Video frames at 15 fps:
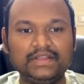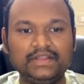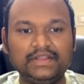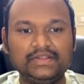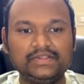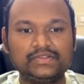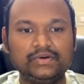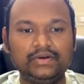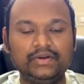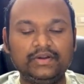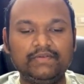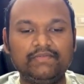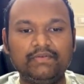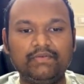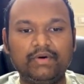So
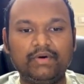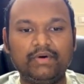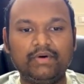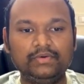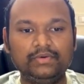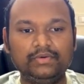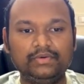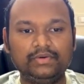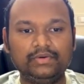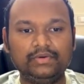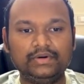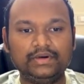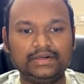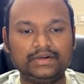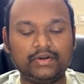if you want
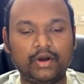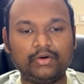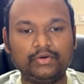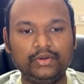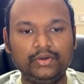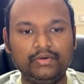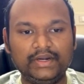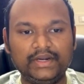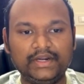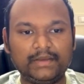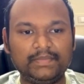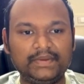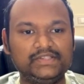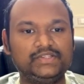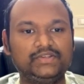to talk to your
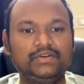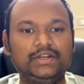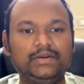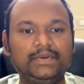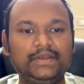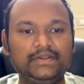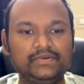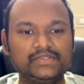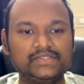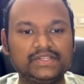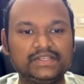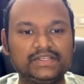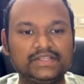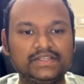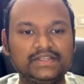database, you will be
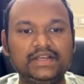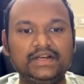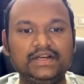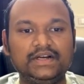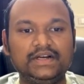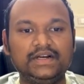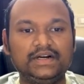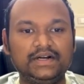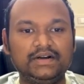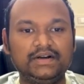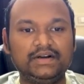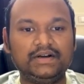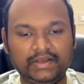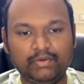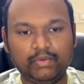using
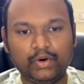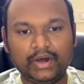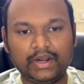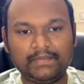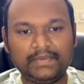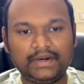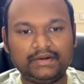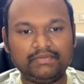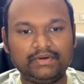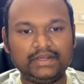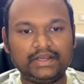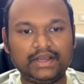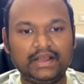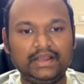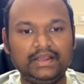a ORM
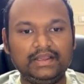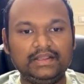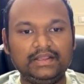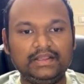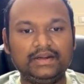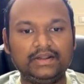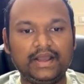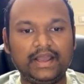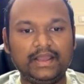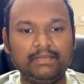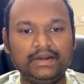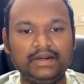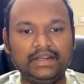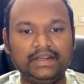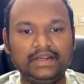network. In that,
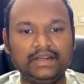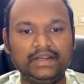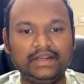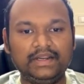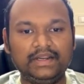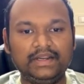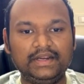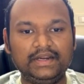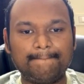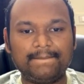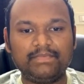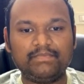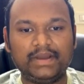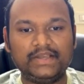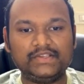Hibernate and
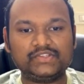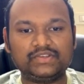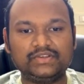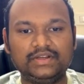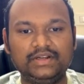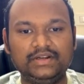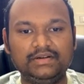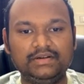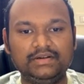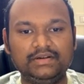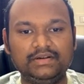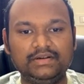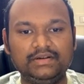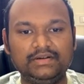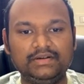MySQL will
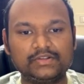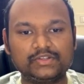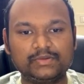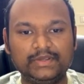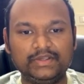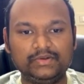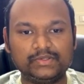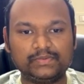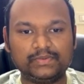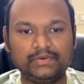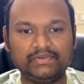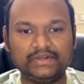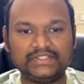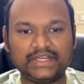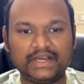be also be useful
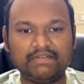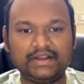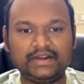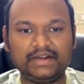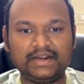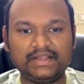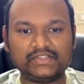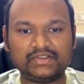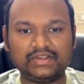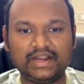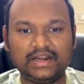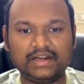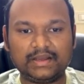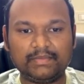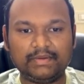for Java, and SQL
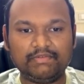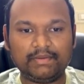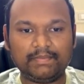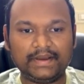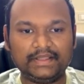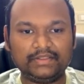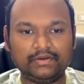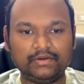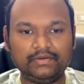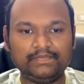Alchemy for Python.